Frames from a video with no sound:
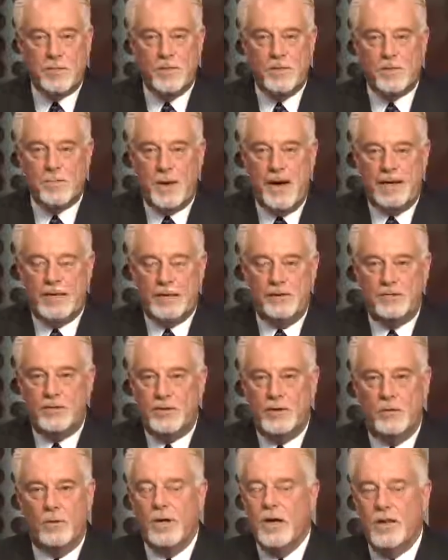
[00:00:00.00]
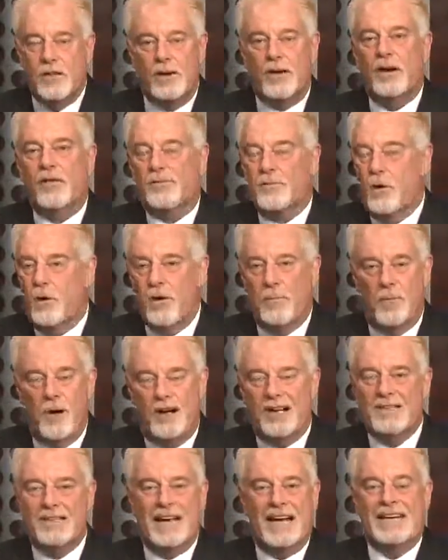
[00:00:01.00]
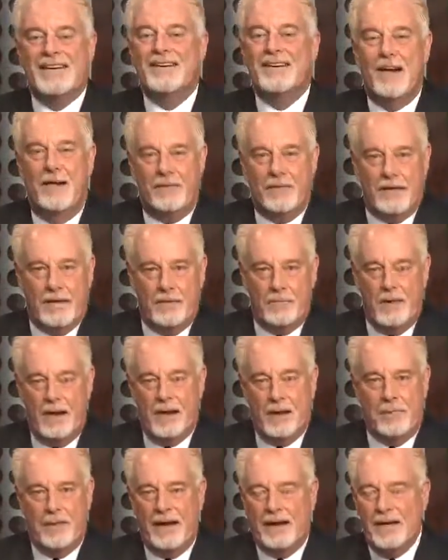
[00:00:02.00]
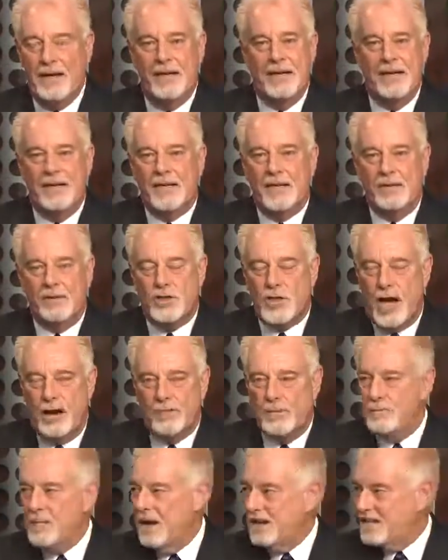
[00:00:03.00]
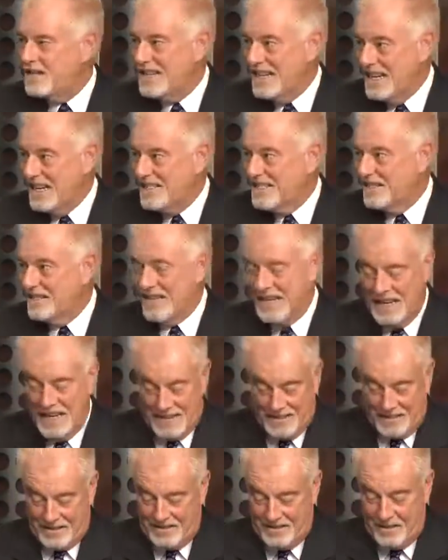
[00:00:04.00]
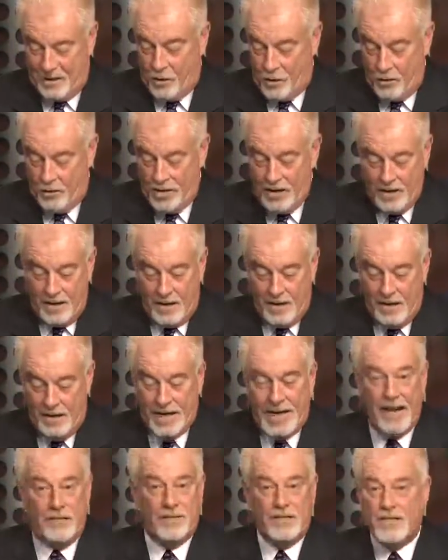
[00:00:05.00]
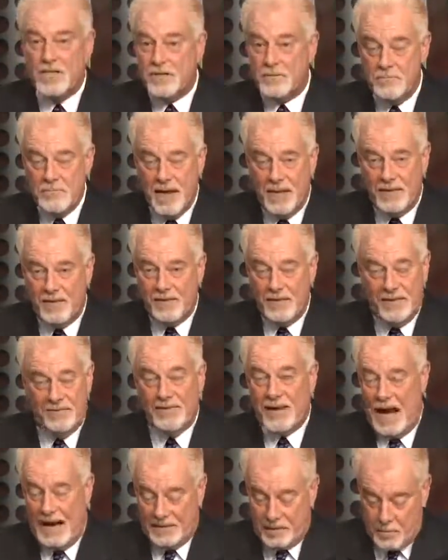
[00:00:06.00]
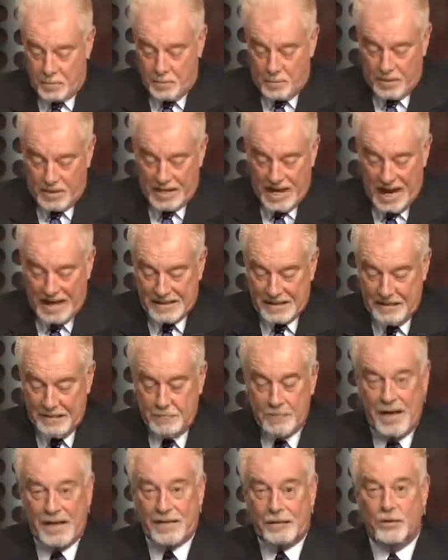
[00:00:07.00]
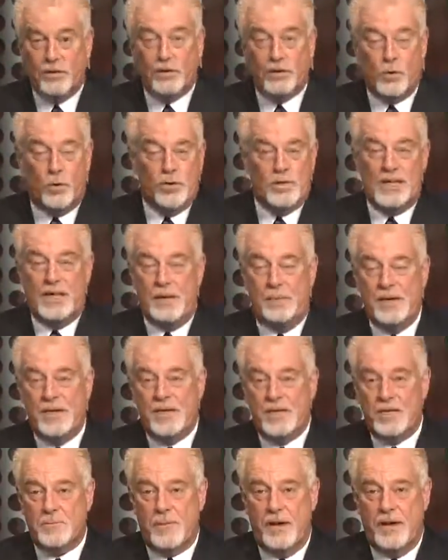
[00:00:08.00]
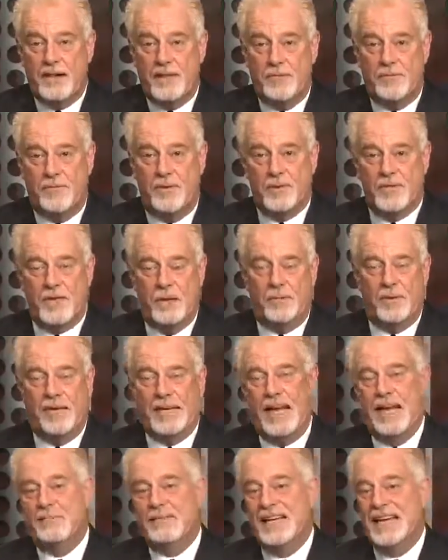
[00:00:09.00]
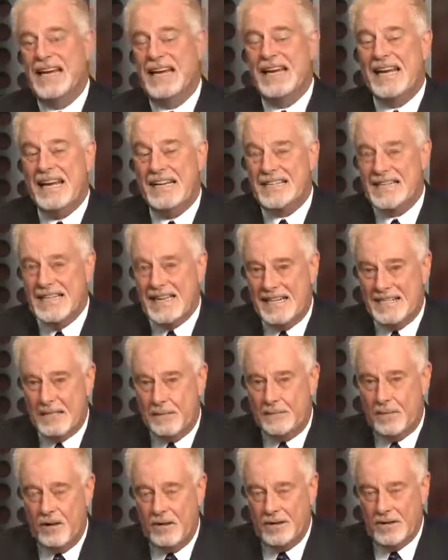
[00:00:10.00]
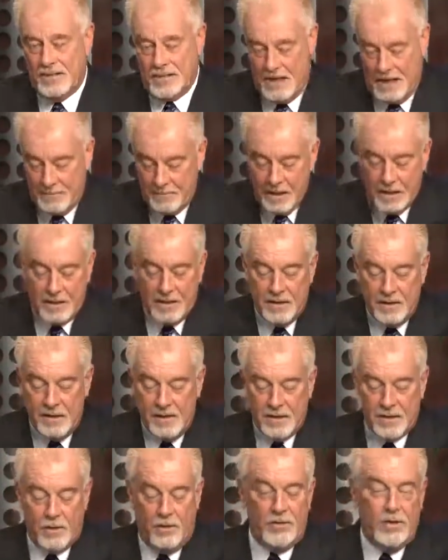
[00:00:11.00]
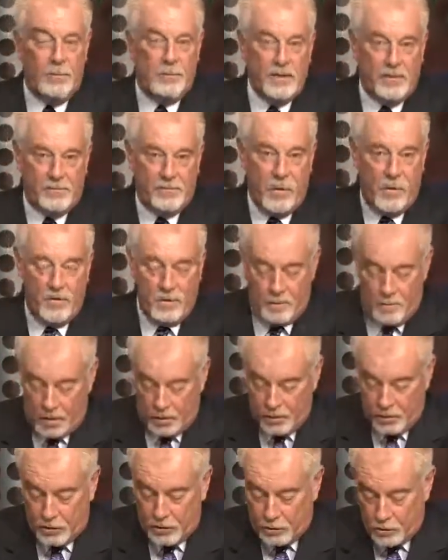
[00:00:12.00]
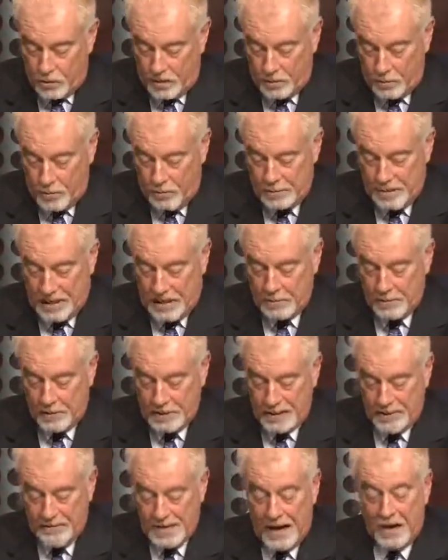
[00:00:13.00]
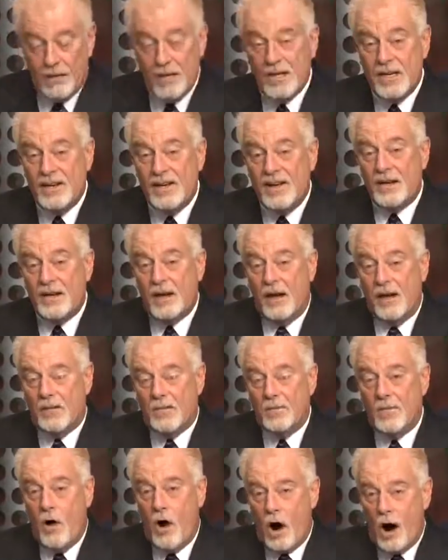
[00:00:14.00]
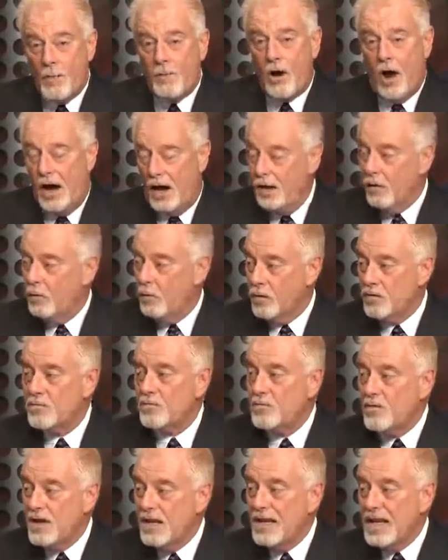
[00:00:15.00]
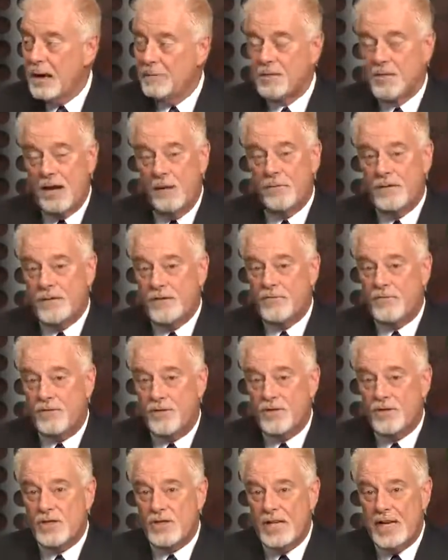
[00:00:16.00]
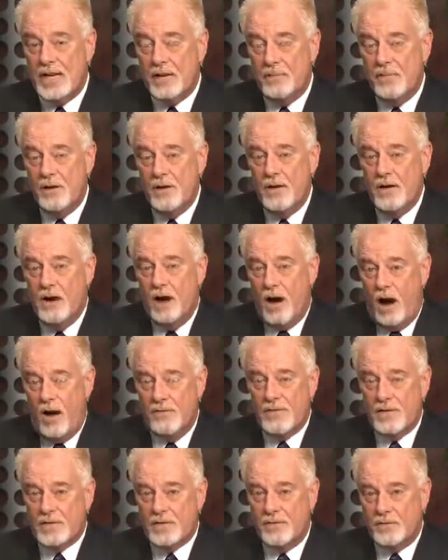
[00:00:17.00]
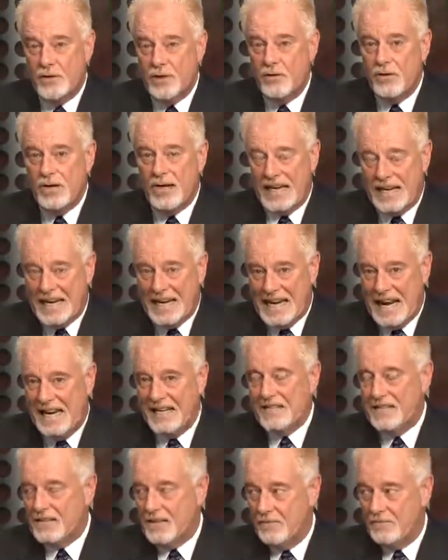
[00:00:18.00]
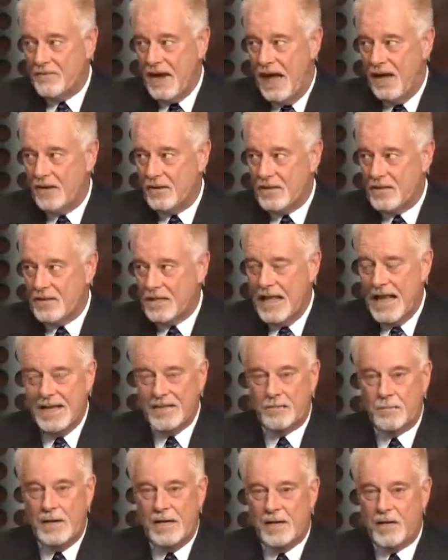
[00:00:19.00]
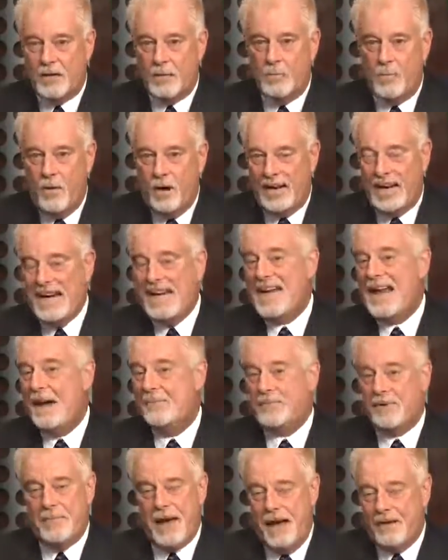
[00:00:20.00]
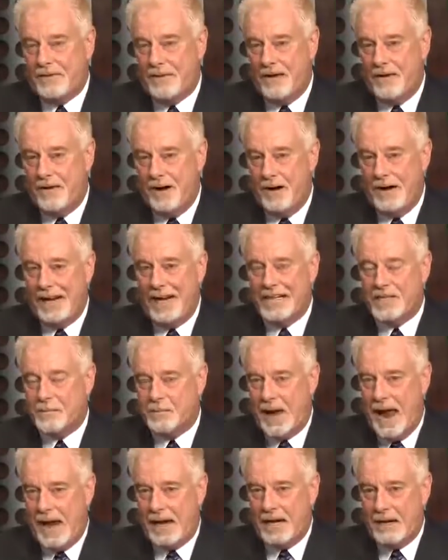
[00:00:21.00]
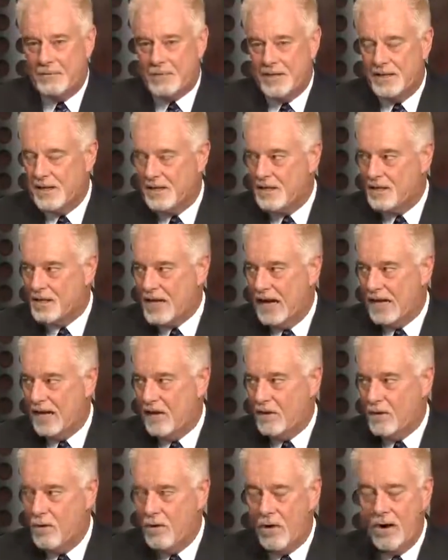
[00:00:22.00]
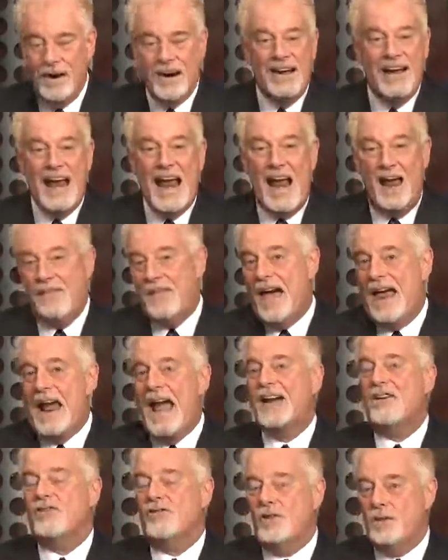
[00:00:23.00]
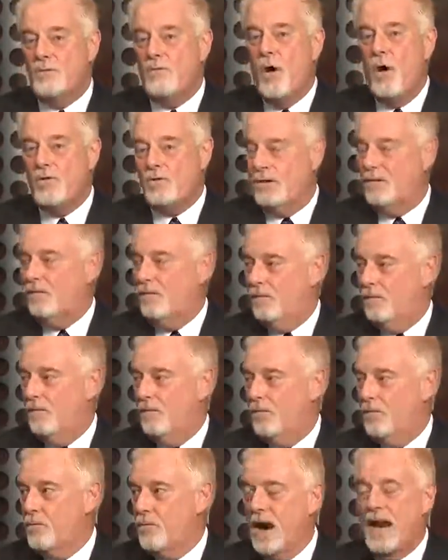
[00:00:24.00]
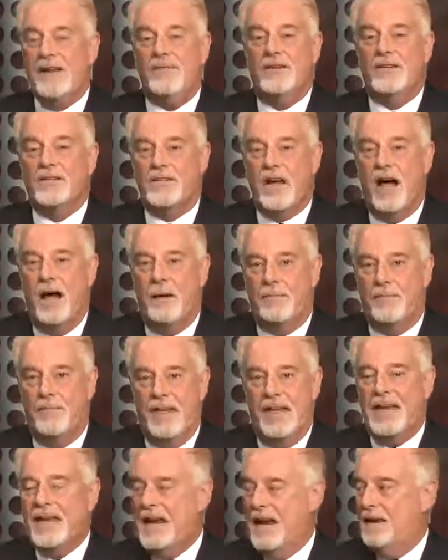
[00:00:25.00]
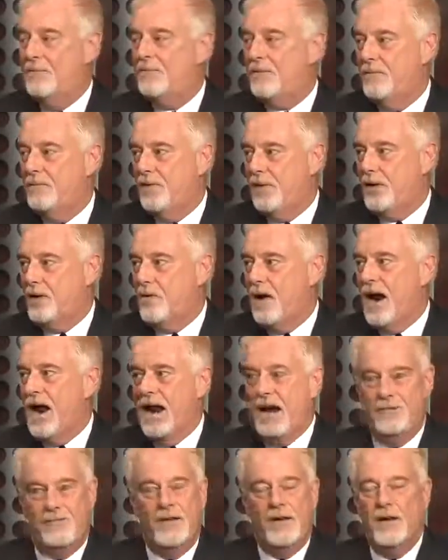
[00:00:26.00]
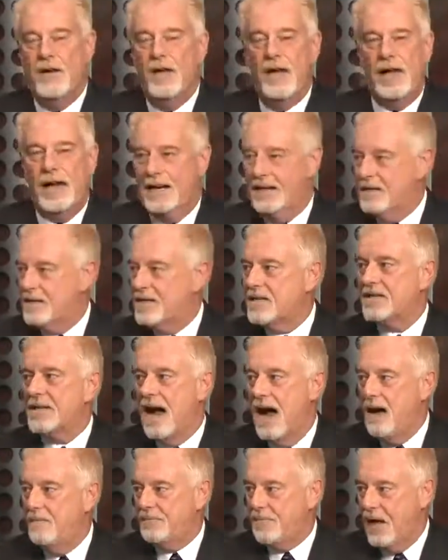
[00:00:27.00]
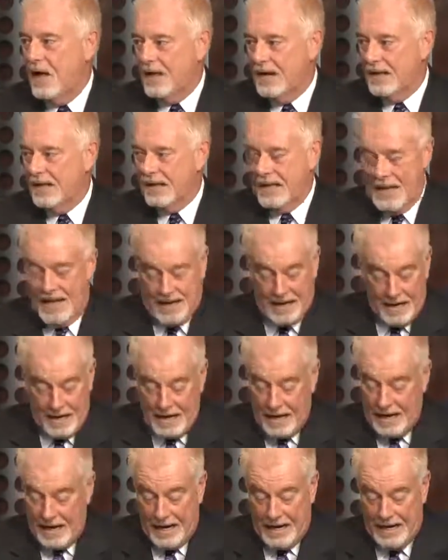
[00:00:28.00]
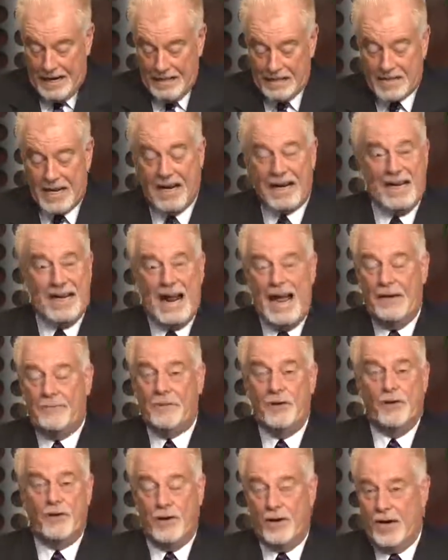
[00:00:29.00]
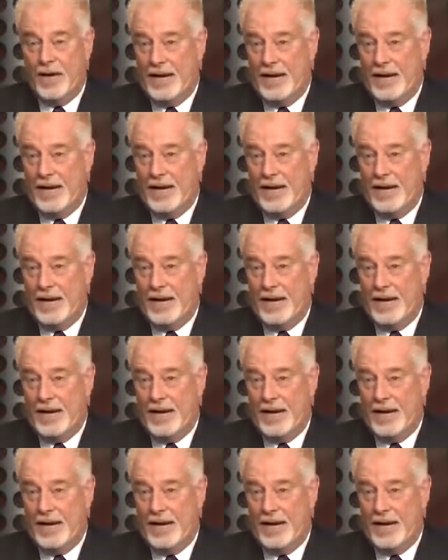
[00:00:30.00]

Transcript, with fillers: perspective too, they're going to throw the ball because they got nothing at running back. You know, Jahvid Best sneezes, he gets hurt. Kevin Smith, they've got to protect, and Mikel Leshoure is going to be suspended the first couple of games, and he gets nicked up all the time. So they'll be throwing the ball. Detroit will be, I believe. Now, uh, Harbaugh was really upset with his first team offensive unit against the Falcons last week to the point he kept them out there against backups into the second quarter. And that actually woke the Ravens up. They came from the grave and stomped on Atlanta. In the second half, you know, you're